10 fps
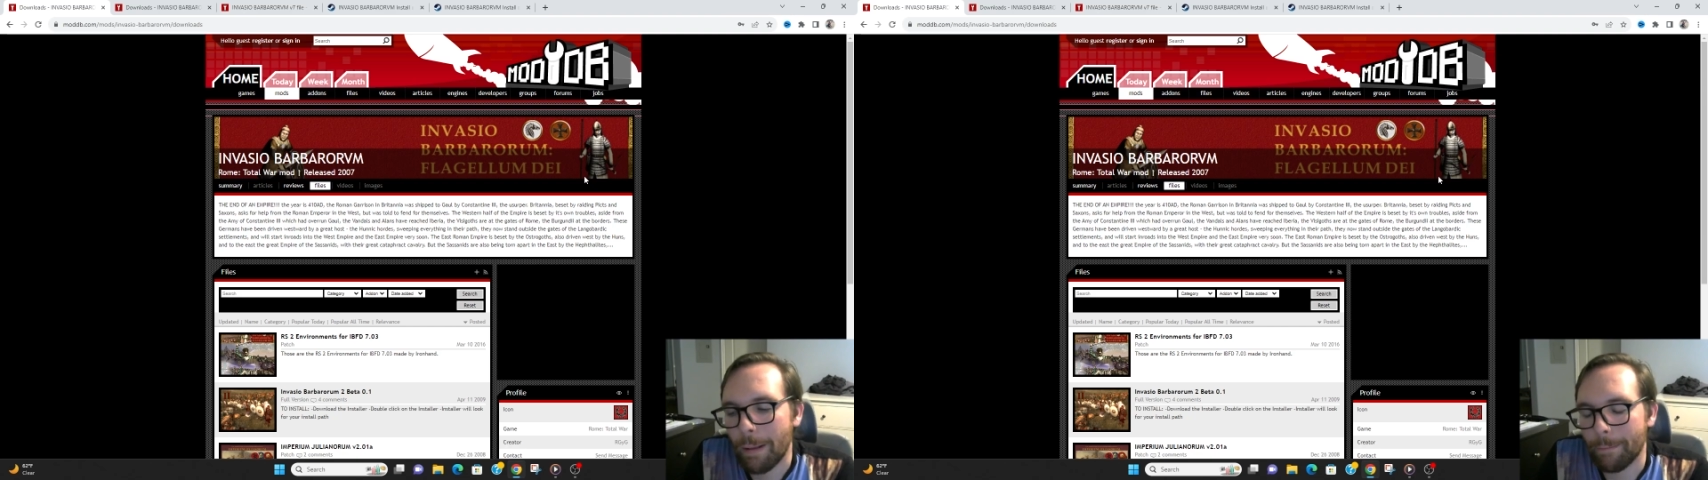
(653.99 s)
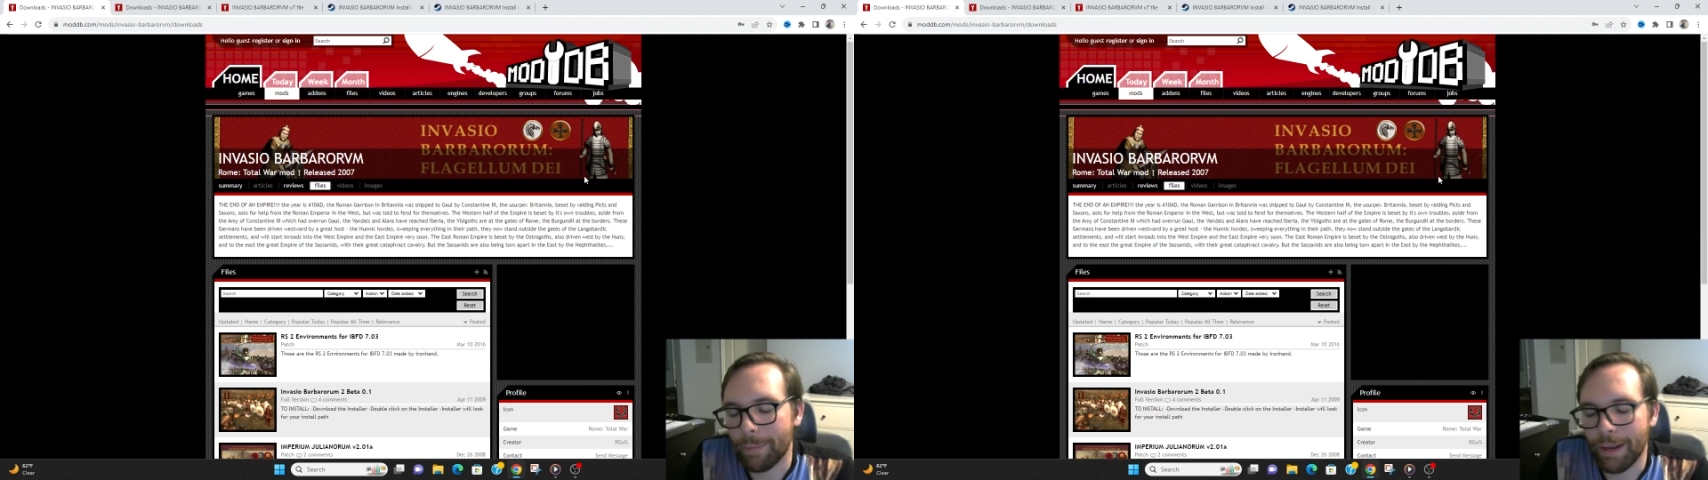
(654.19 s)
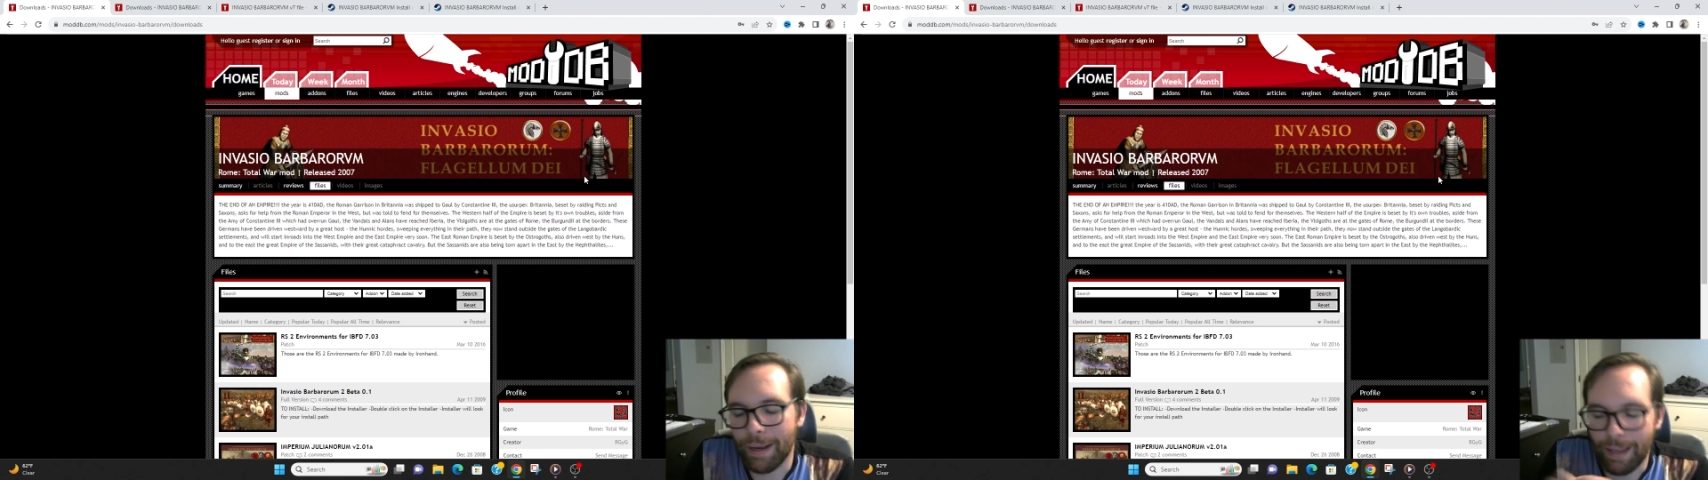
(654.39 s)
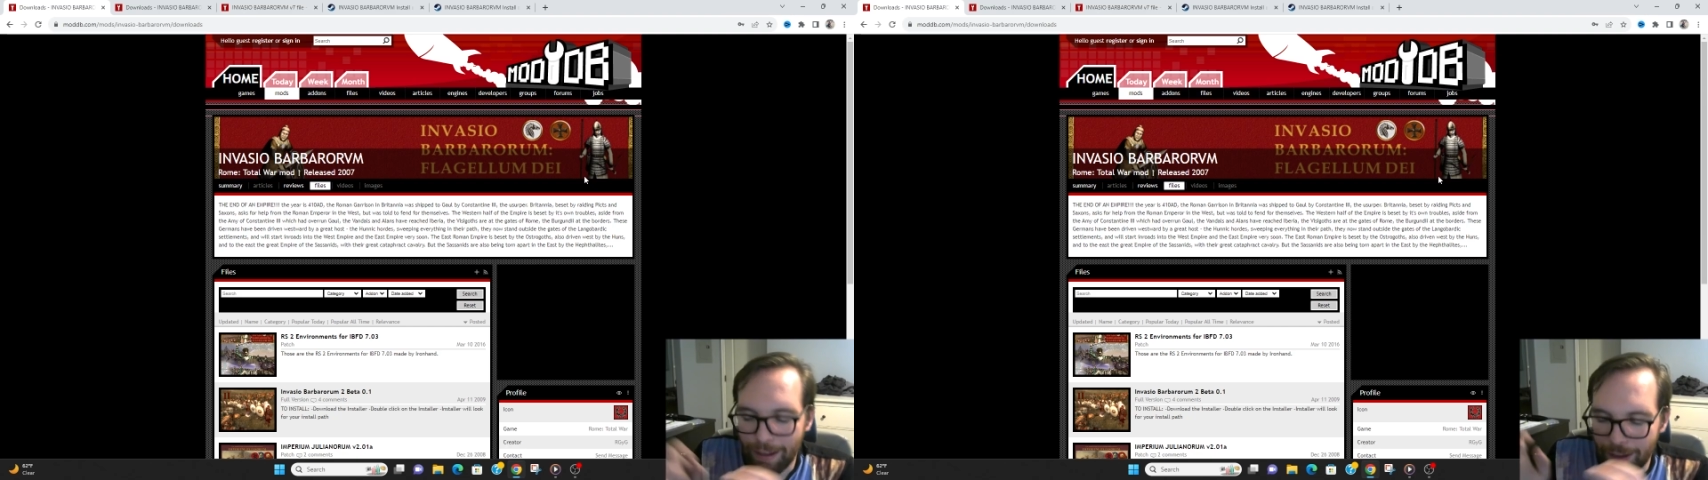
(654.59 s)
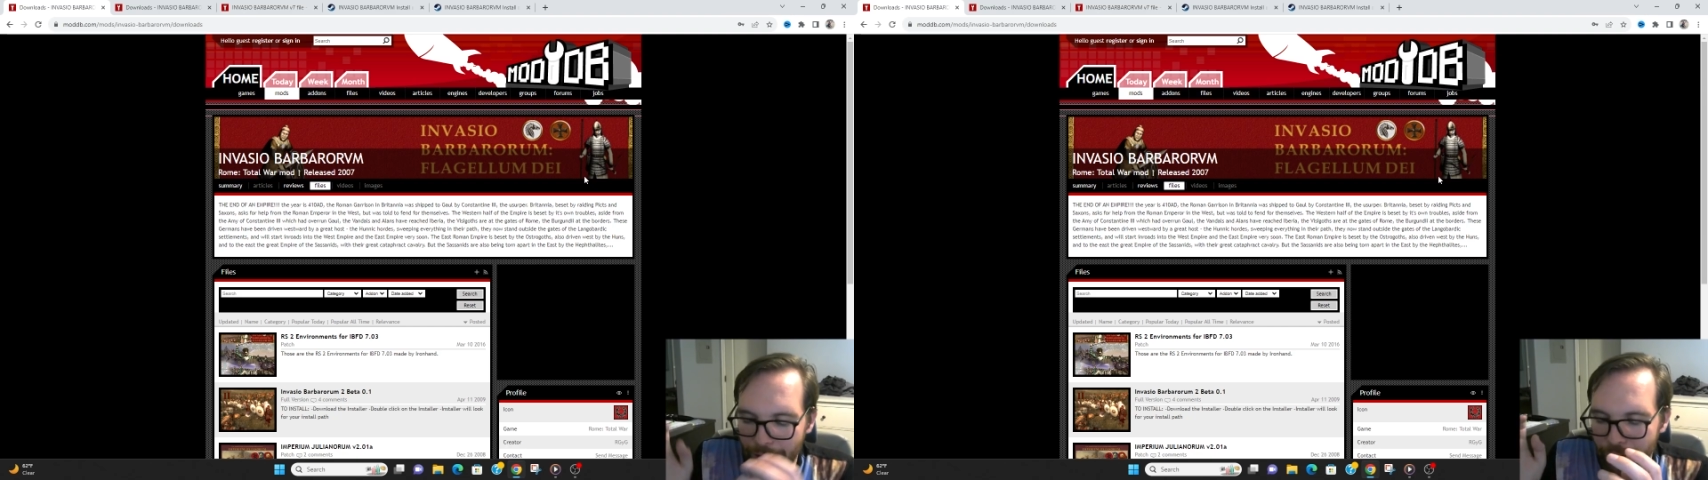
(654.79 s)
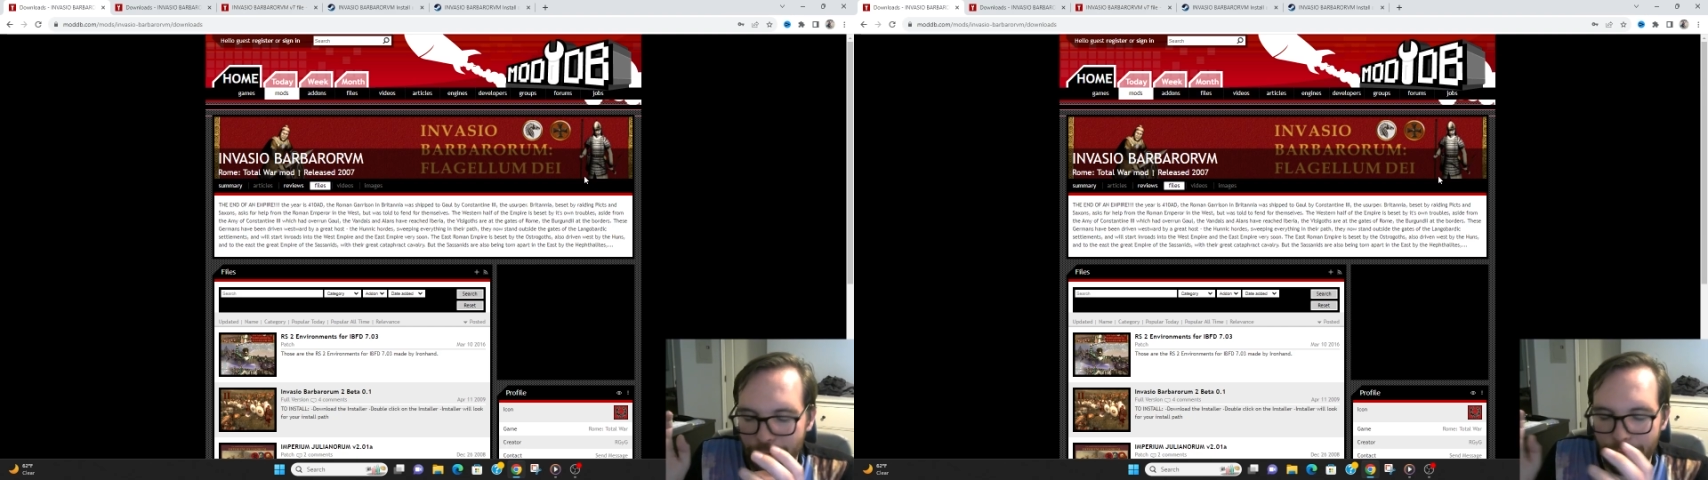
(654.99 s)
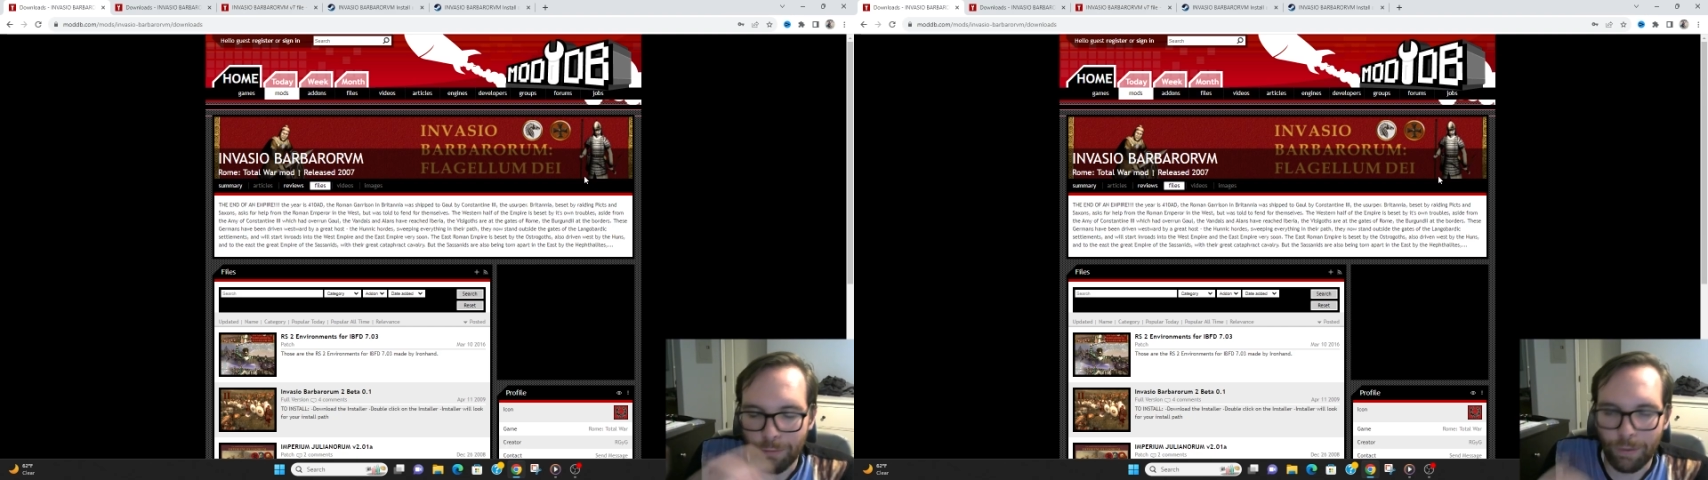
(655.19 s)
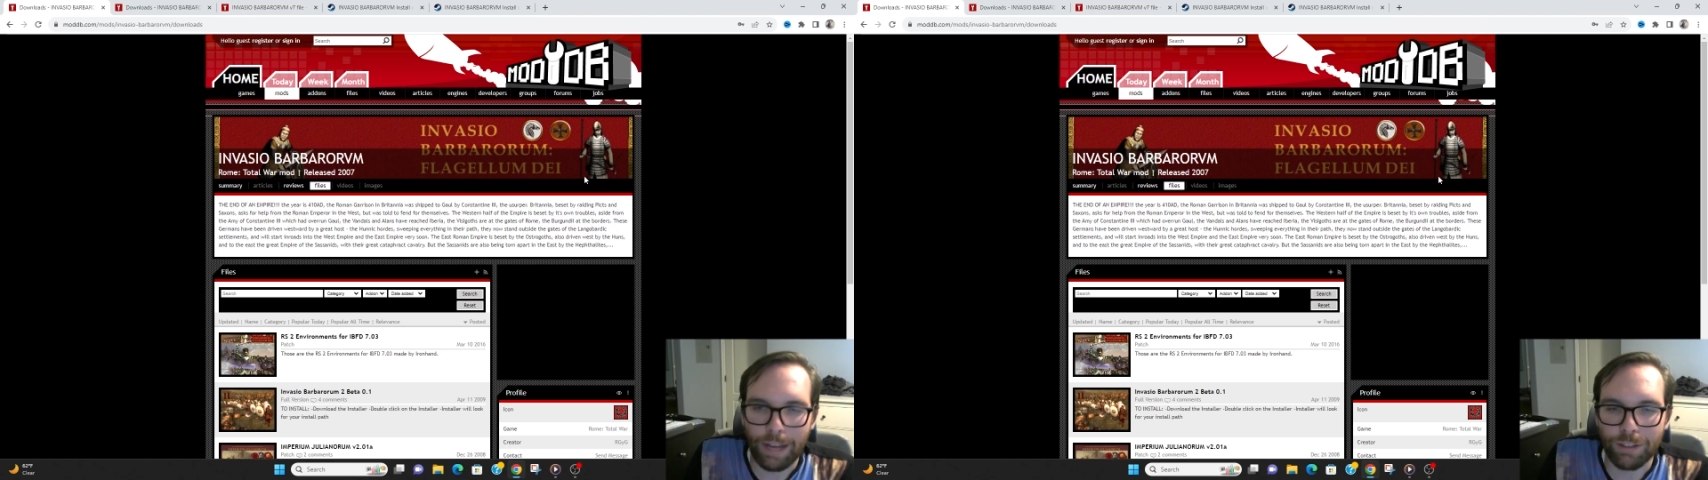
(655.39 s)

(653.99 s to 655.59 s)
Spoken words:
But hey, if what I